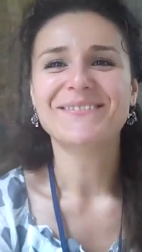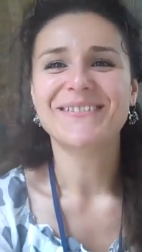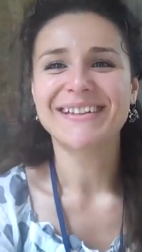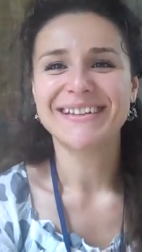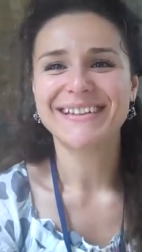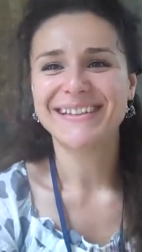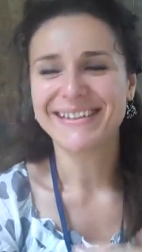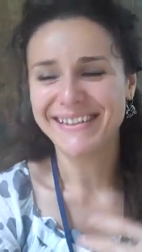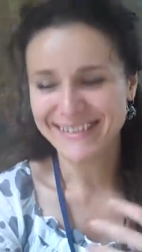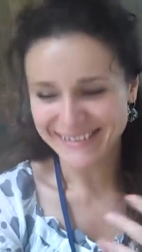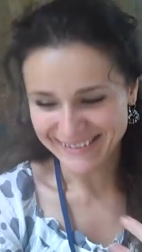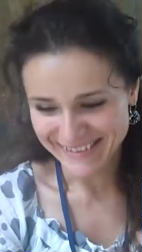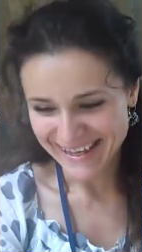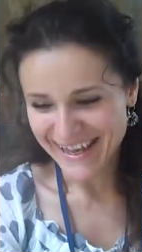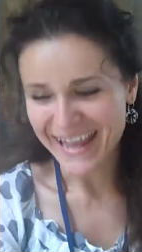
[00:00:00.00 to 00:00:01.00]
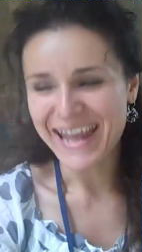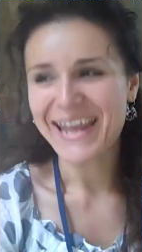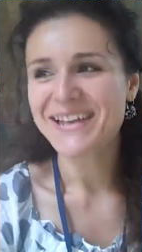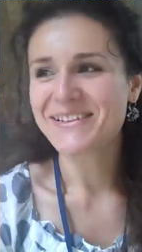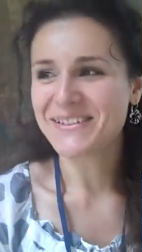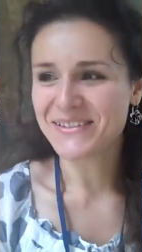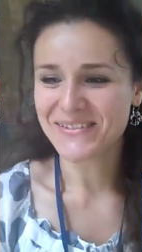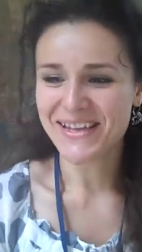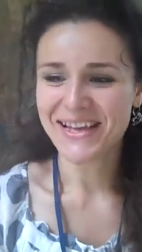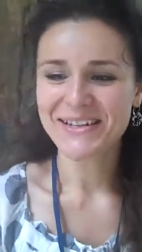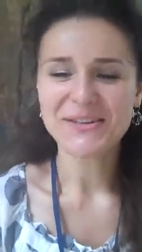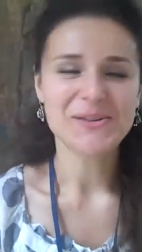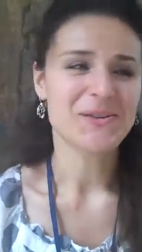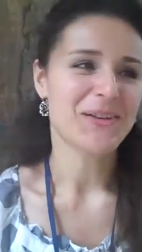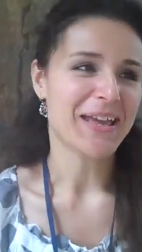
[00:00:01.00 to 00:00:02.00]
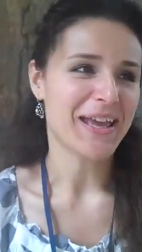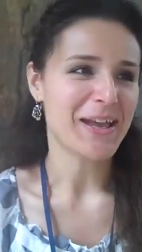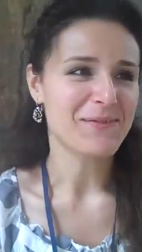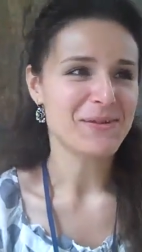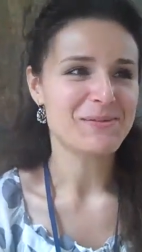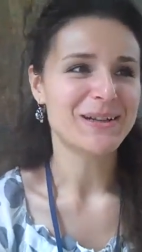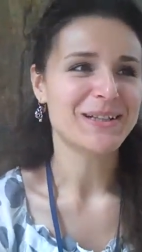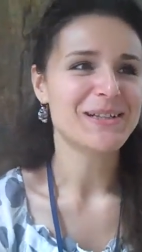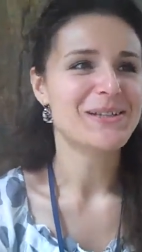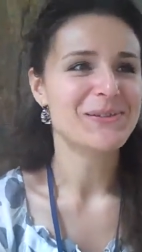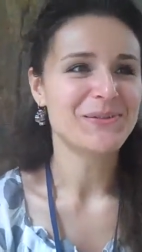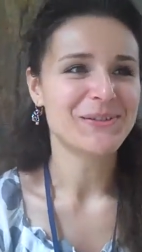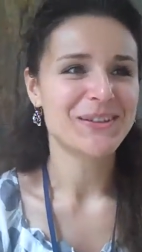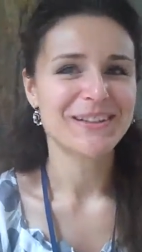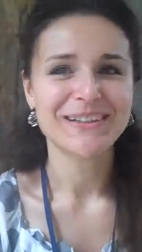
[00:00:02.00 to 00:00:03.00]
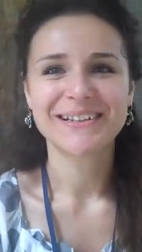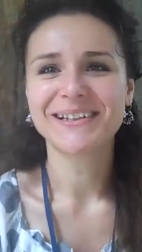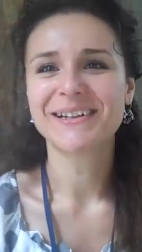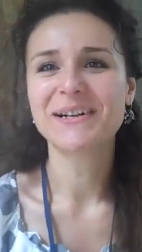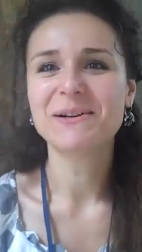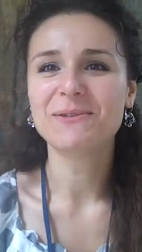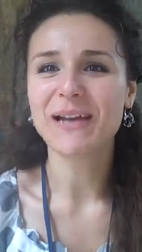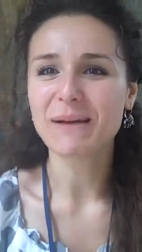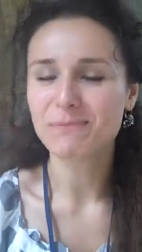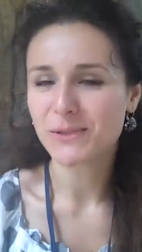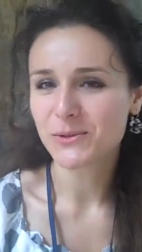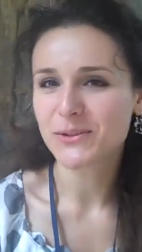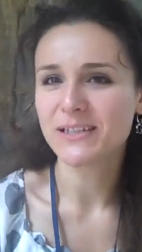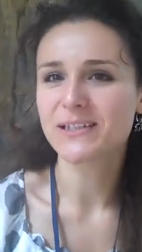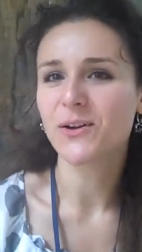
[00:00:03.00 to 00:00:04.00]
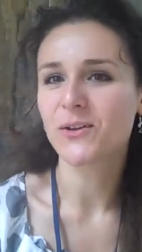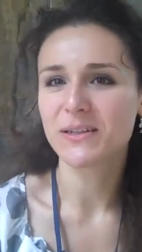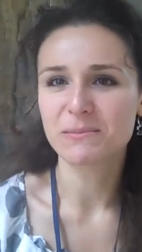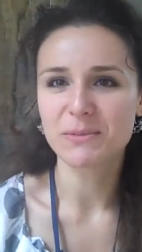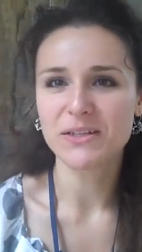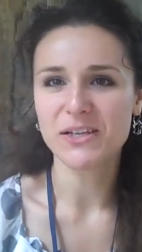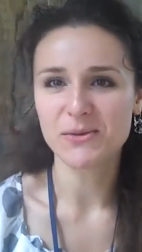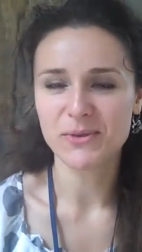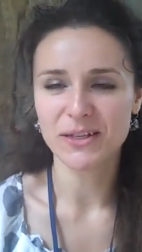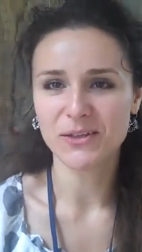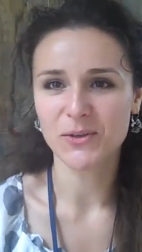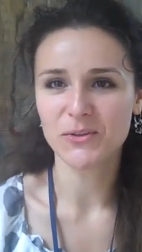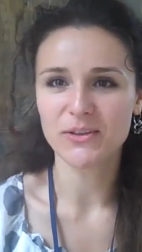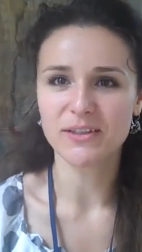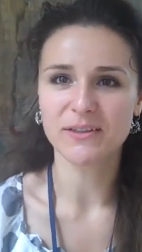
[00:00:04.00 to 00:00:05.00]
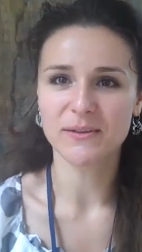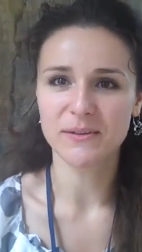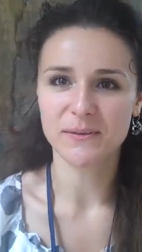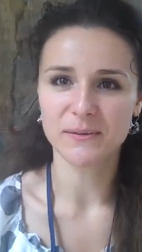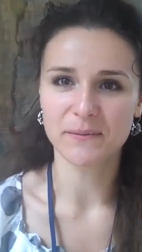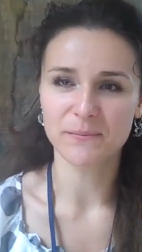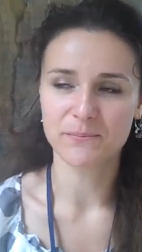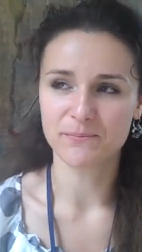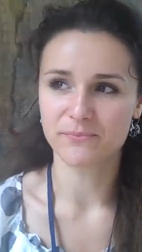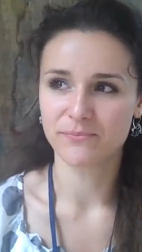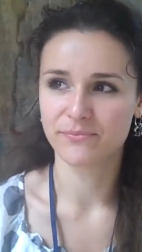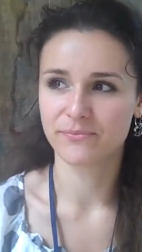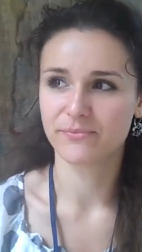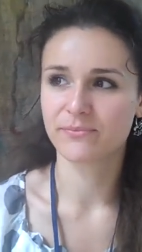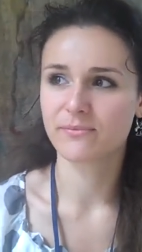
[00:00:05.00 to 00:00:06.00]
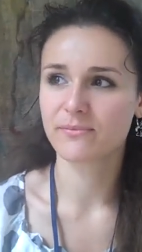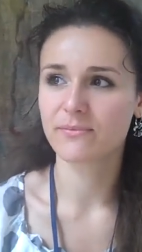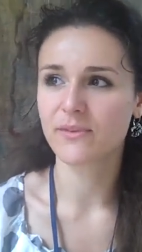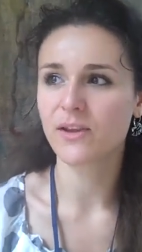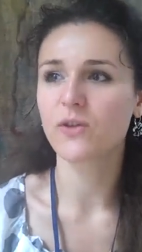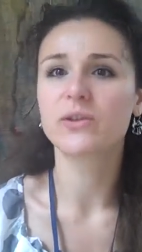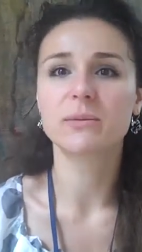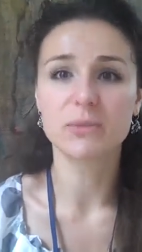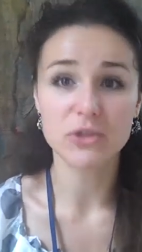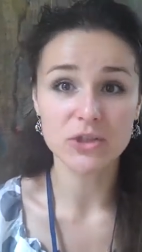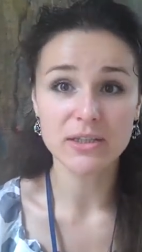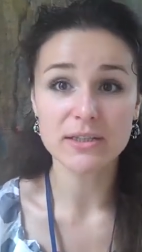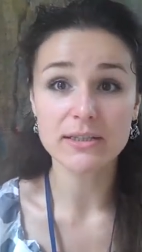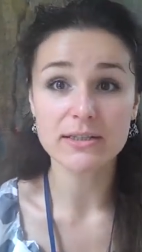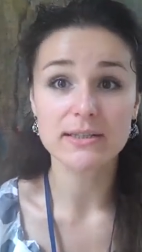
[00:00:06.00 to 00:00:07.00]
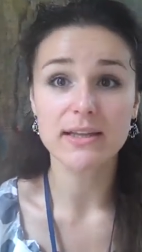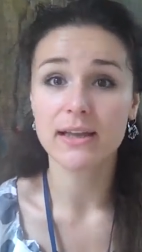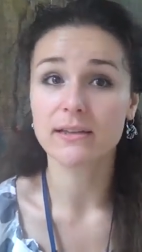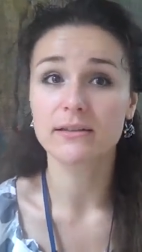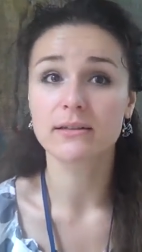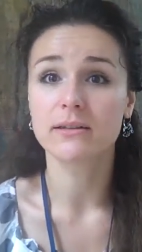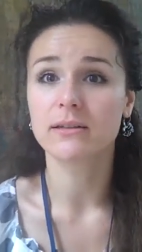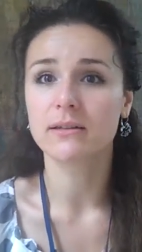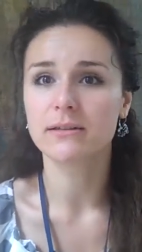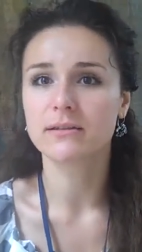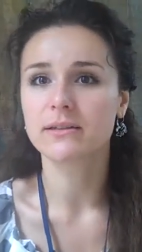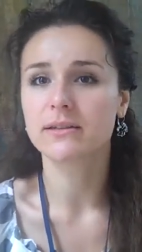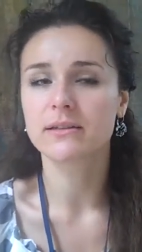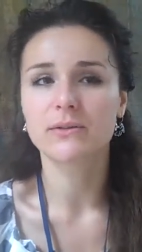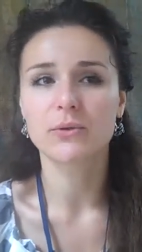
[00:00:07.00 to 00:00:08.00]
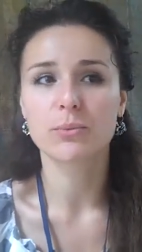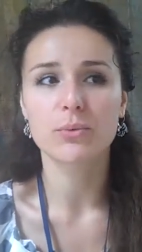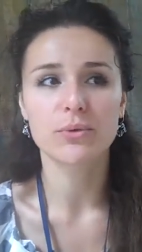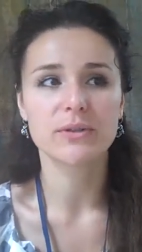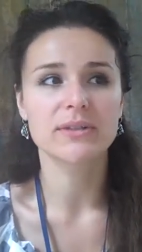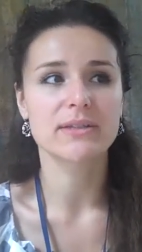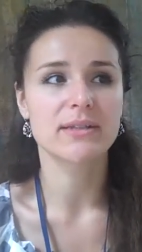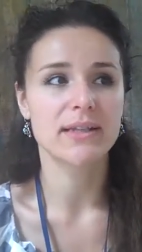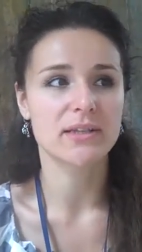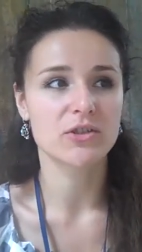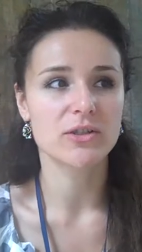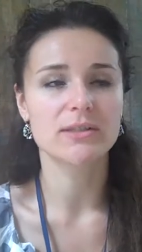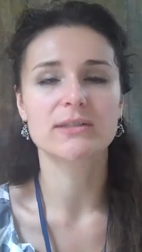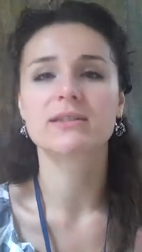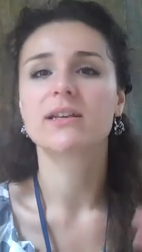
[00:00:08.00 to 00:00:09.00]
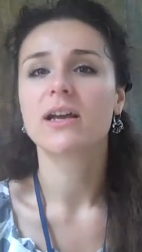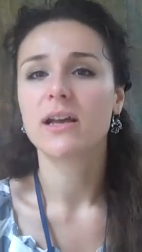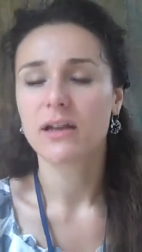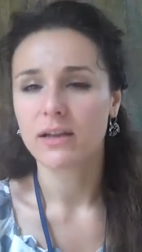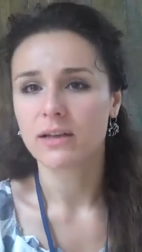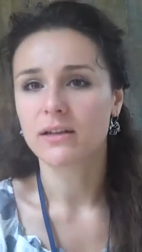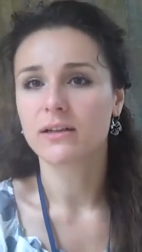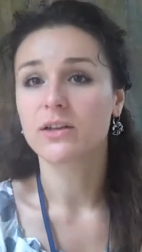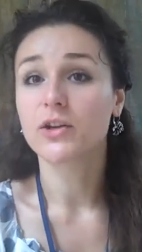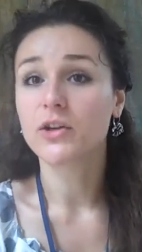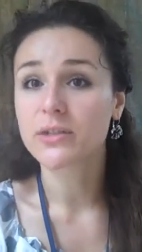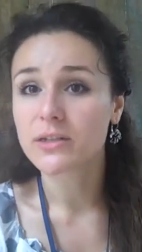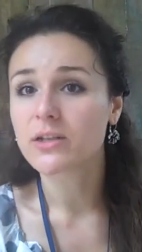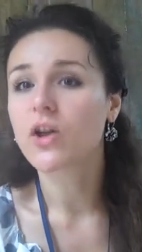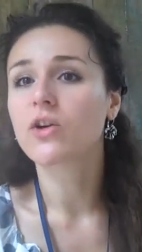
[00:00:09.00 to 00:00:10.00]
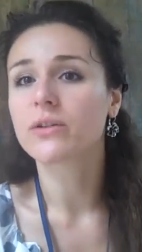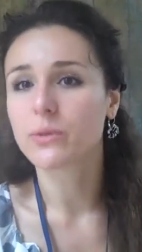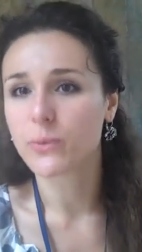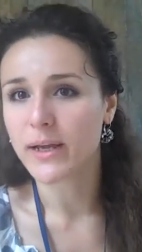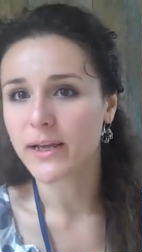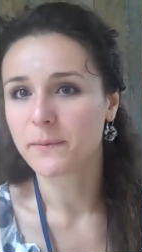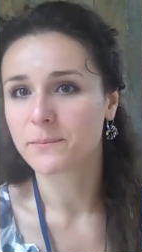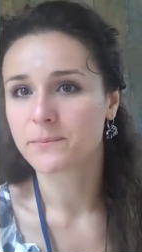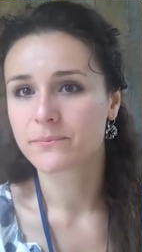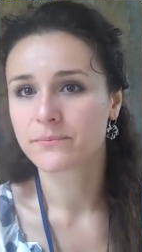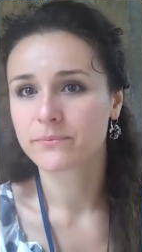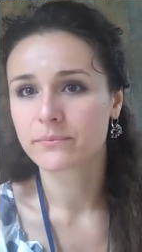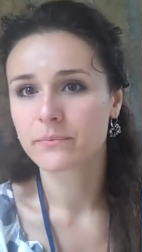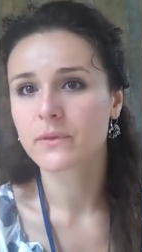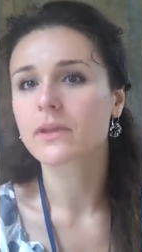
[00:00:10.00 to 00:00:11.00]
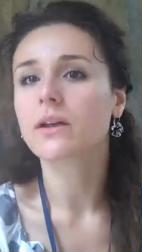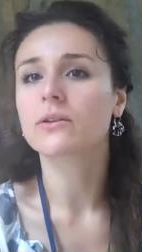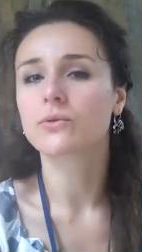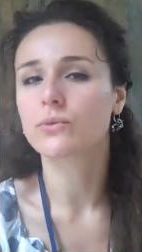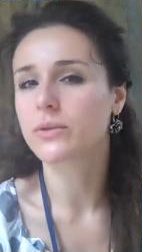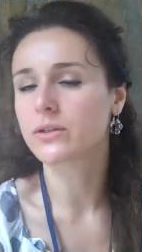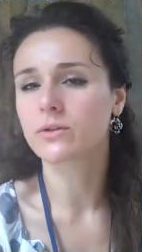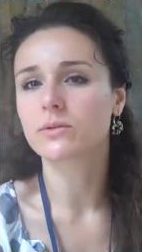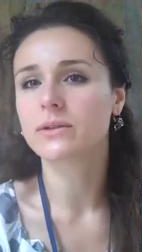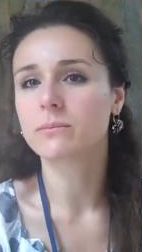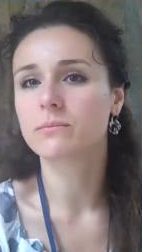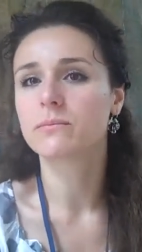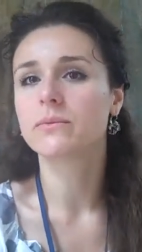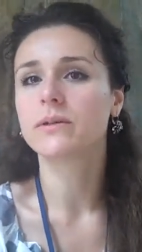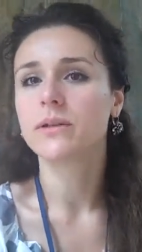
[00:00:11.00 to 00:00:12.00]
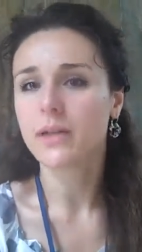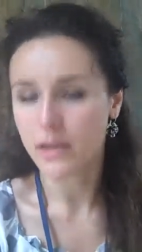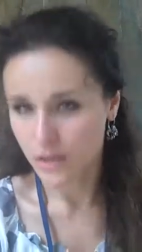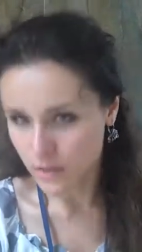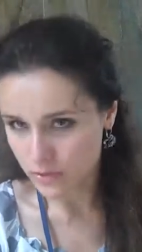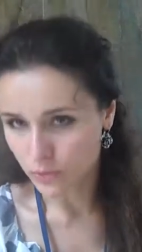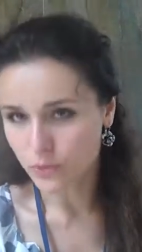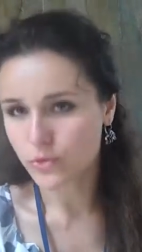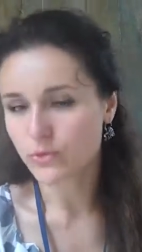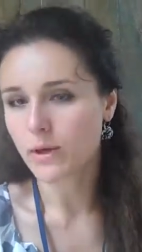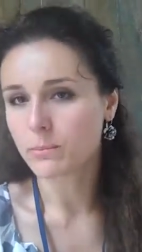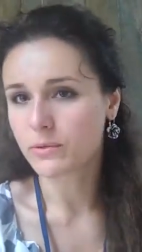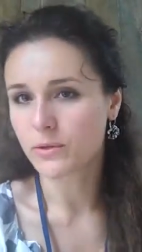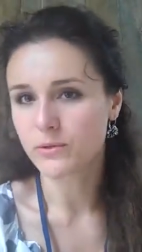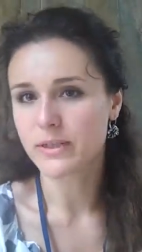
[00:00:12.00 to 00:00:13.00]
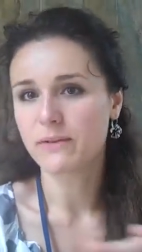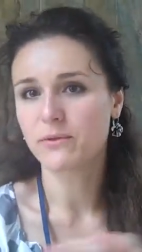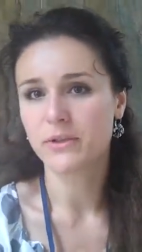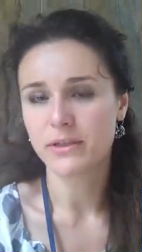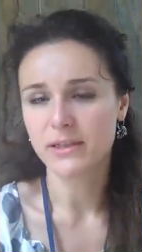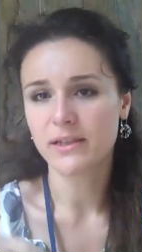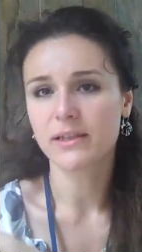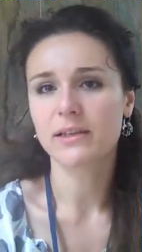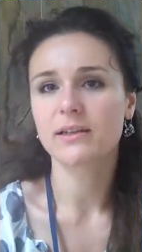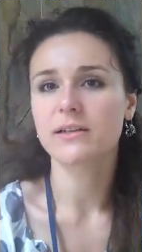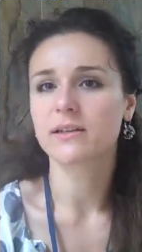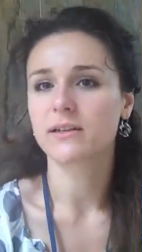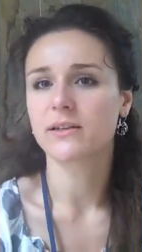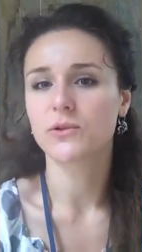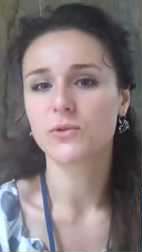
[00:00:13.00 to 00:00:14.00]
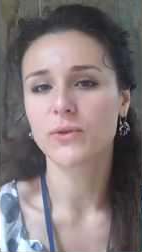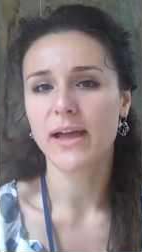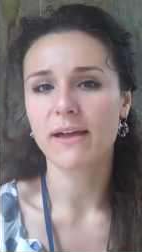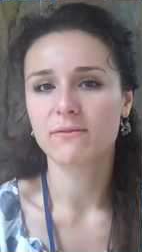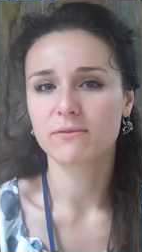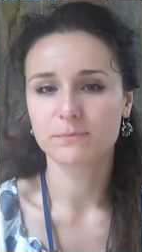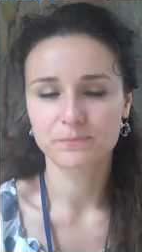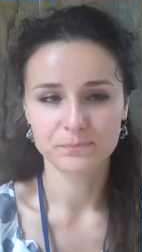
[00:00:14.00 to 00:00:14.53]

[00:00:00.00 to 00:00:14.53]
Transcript: We ate, and then okay, everybody to work. We uploaded all the material on the. Um, on the machines, and uh, the, the reporters, they just uh, learned along the way. And we told them, uh, so you upload everything, uh, you have,